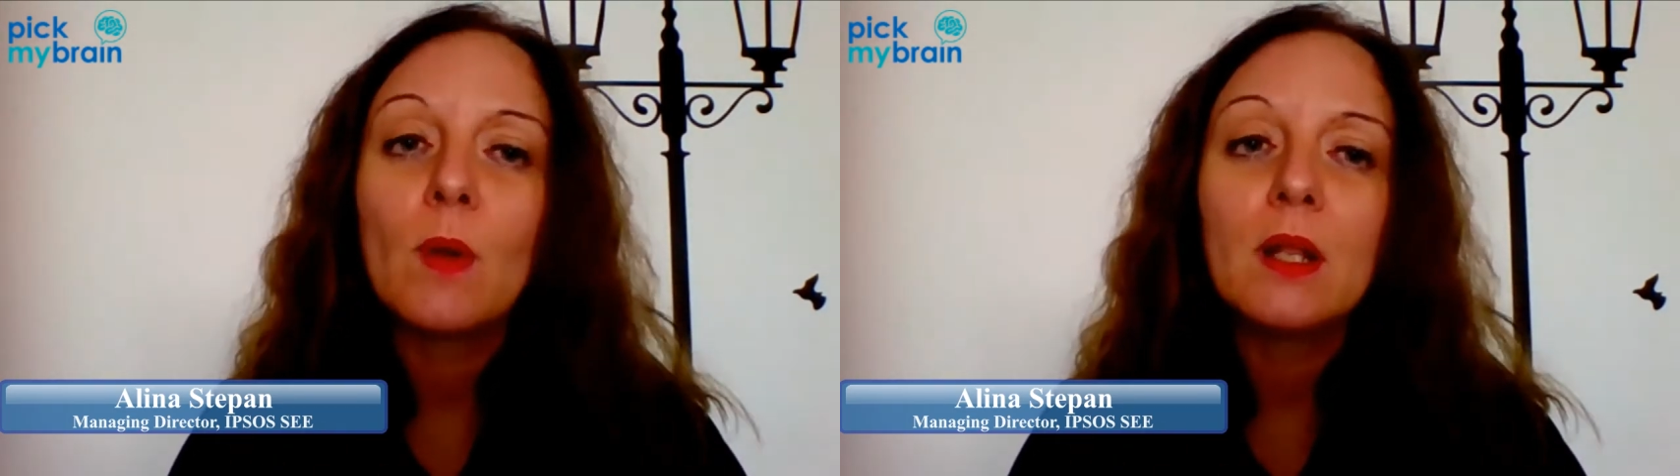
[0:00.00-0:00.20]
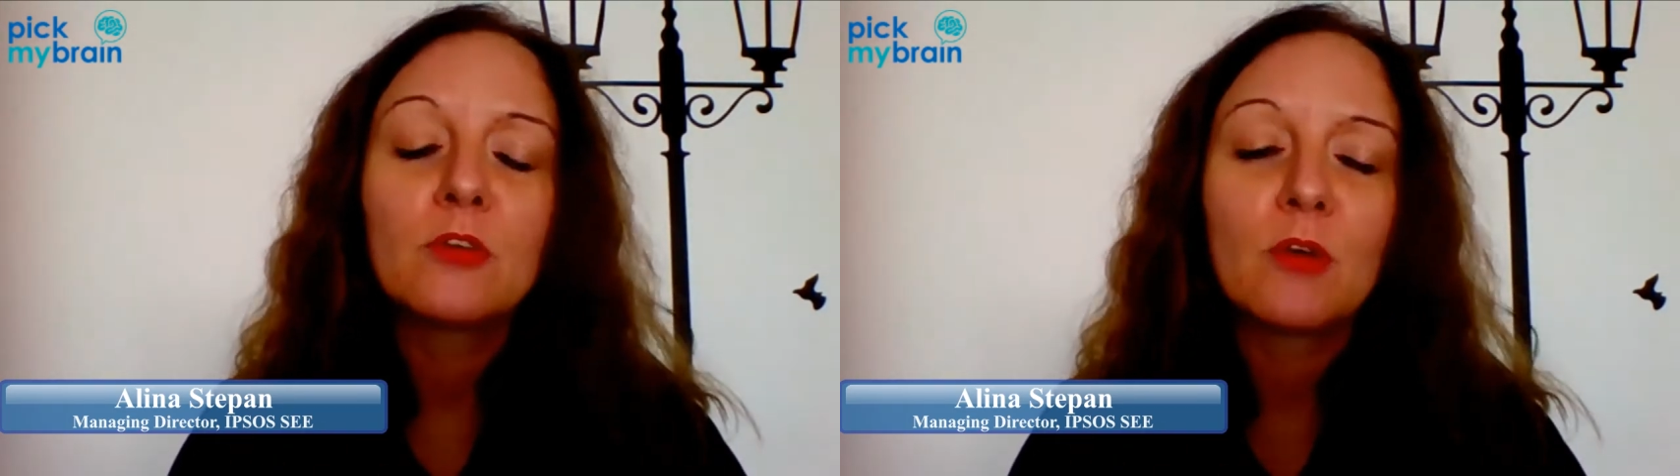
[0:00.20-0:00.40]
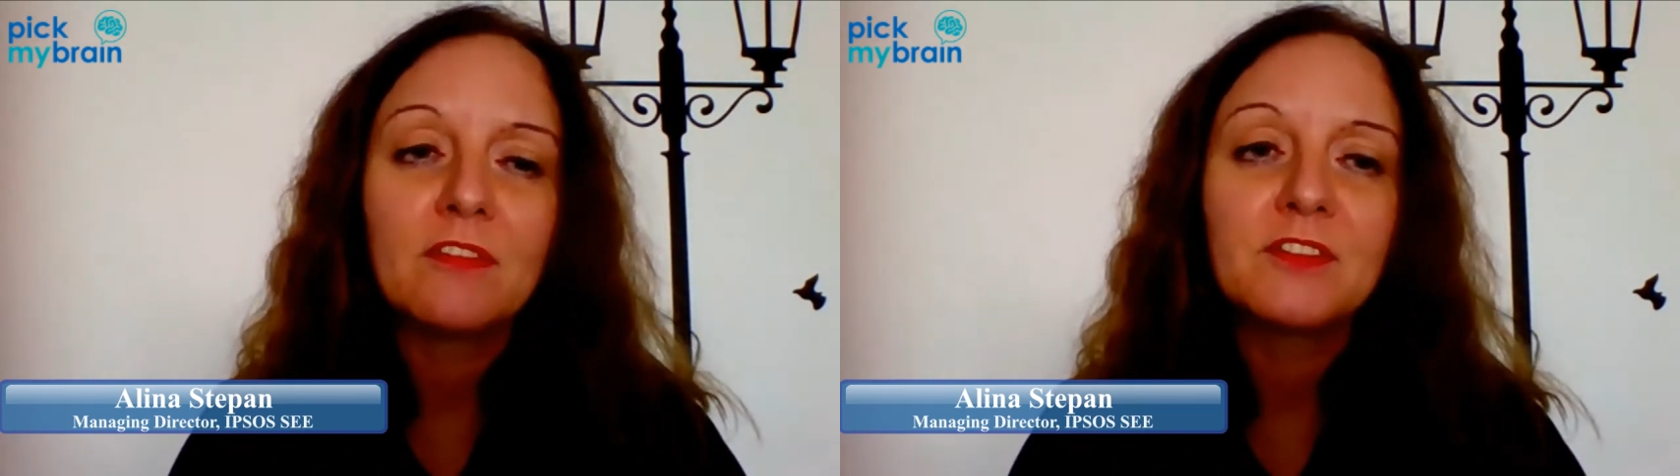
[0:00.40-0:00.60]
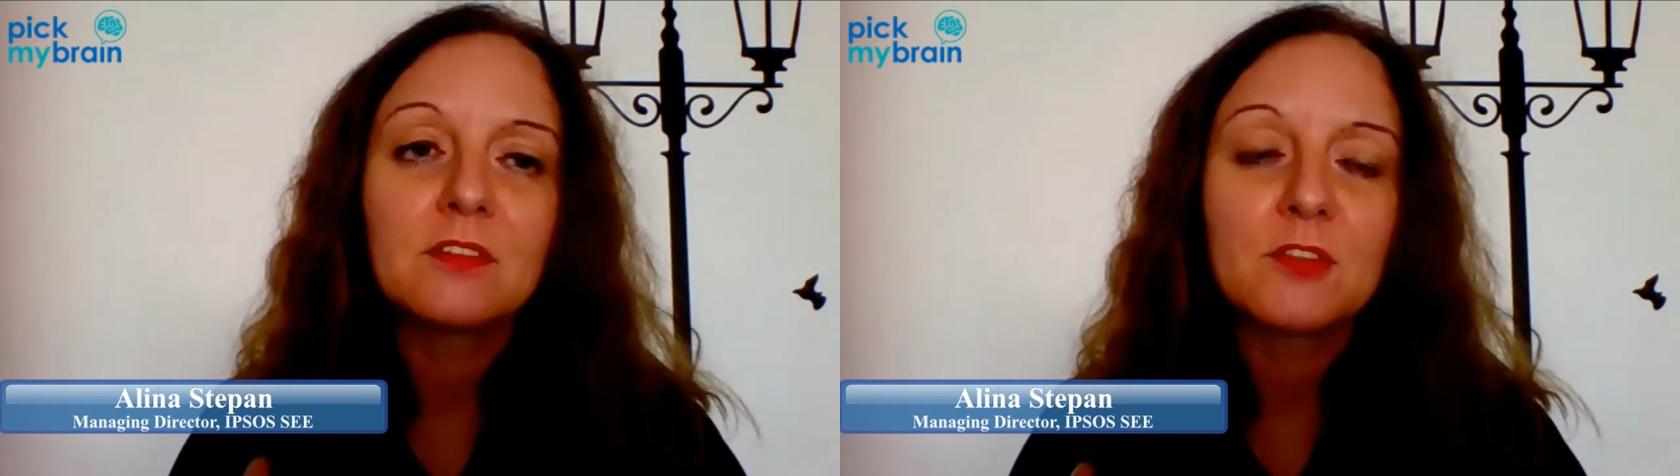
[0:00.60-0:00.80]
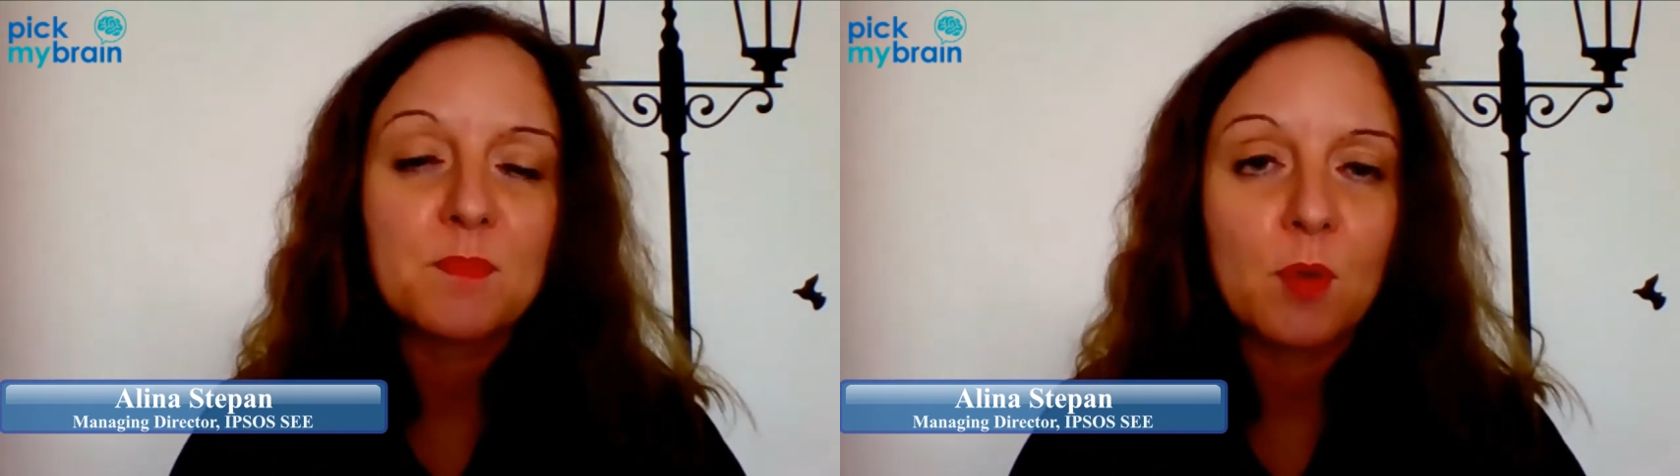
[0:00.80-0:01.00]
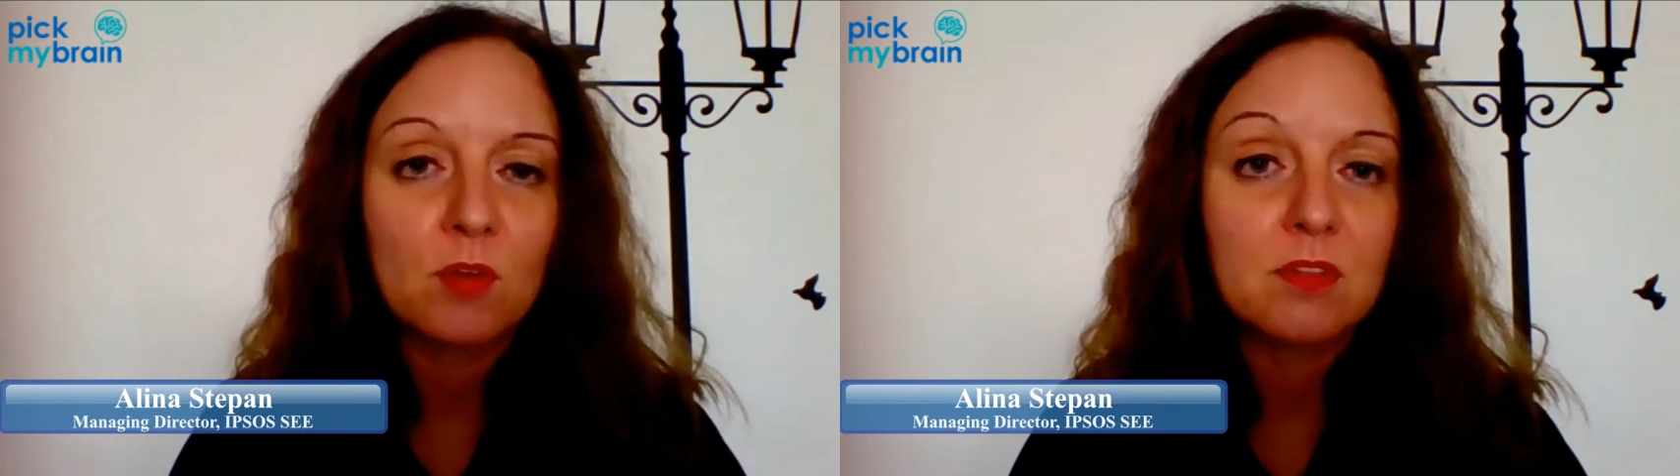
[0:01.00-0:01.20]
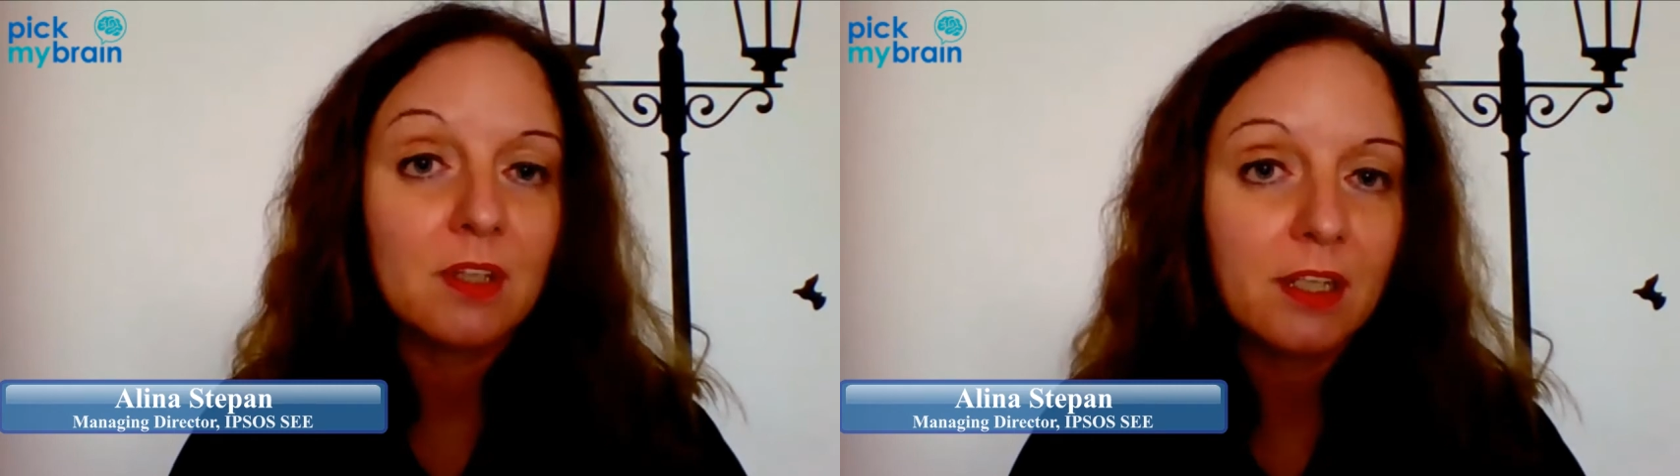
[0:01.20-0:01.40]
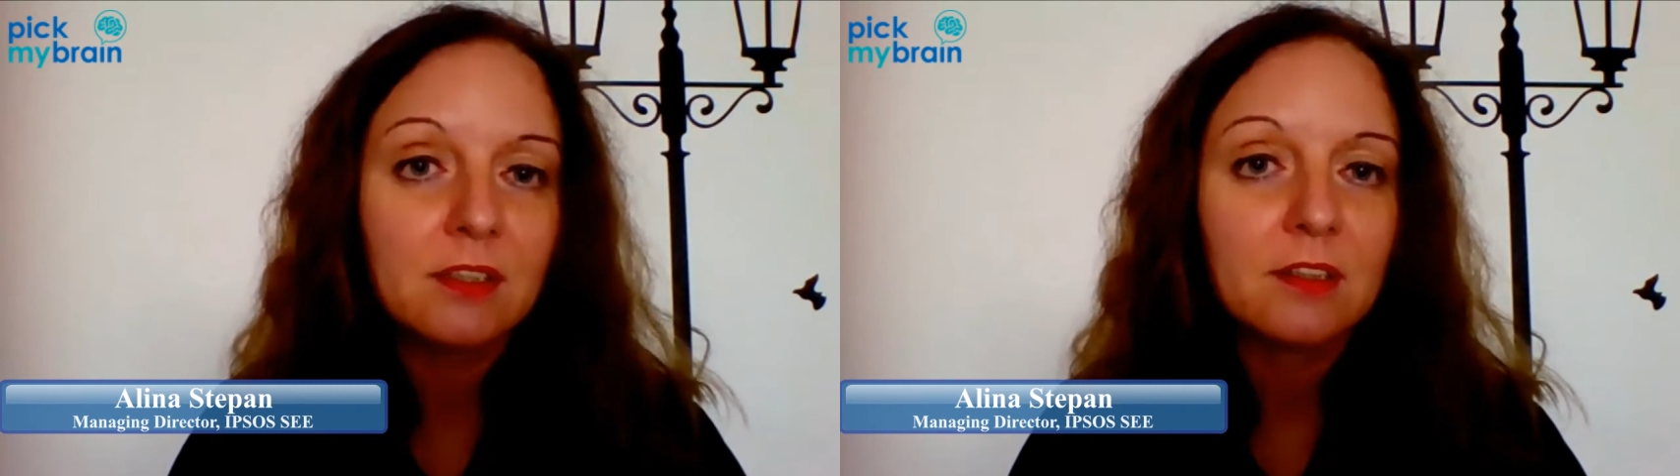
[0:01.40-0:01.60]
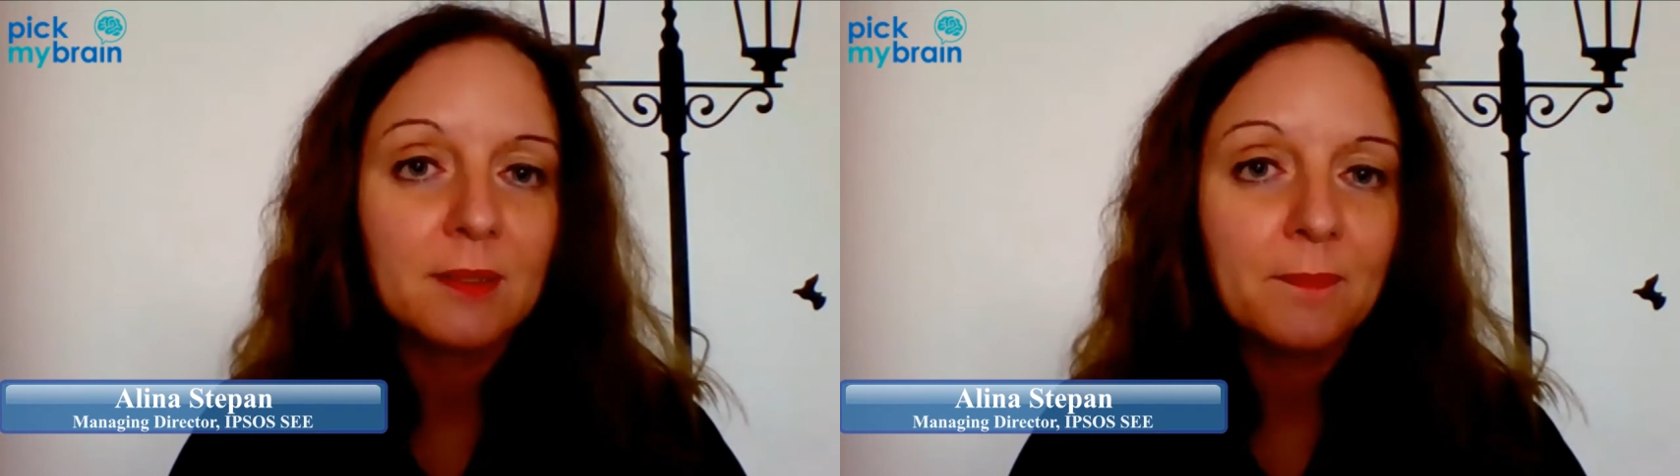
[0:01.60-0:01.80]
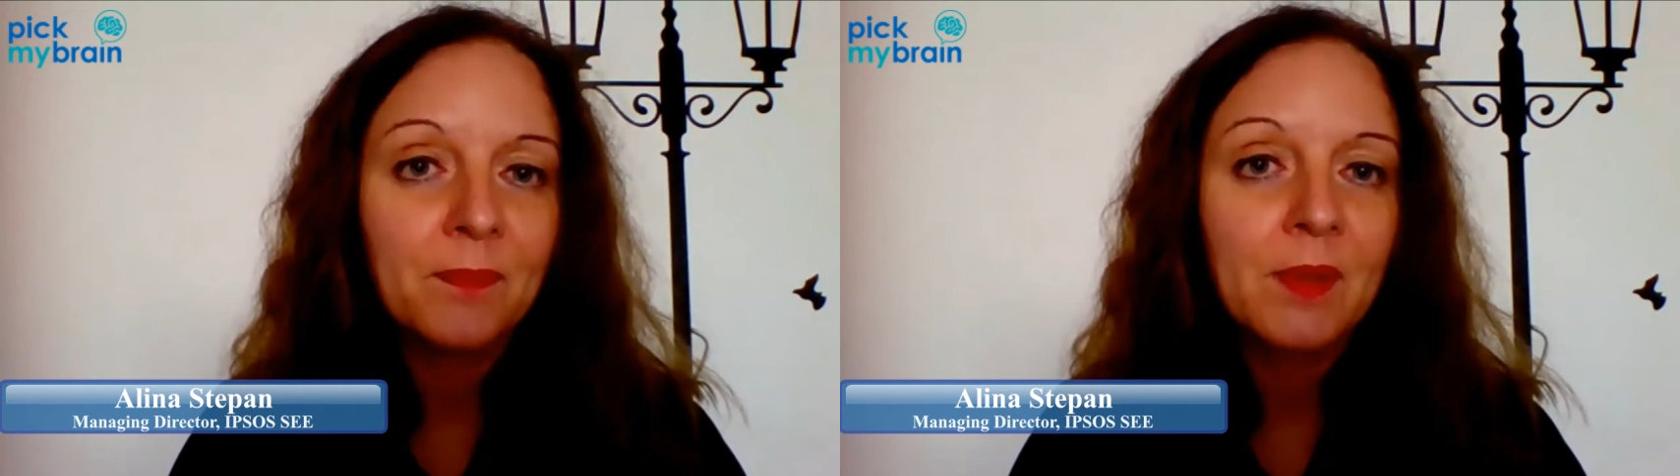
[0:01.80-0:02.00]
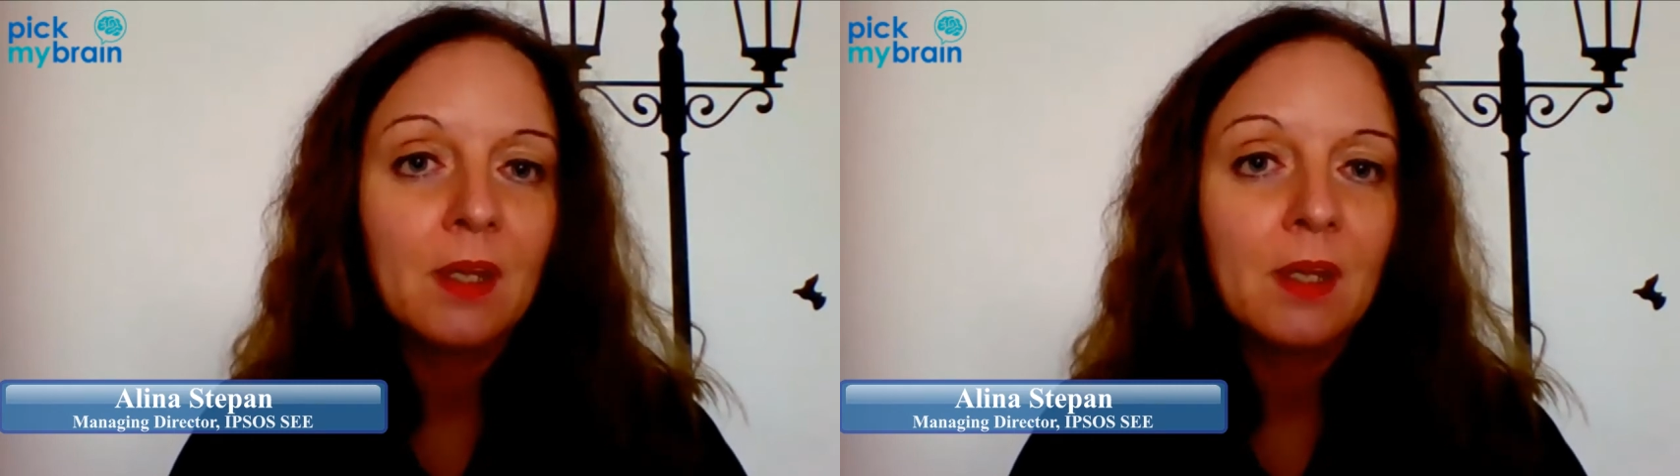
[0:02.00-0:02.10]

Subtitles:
well-crafted response later.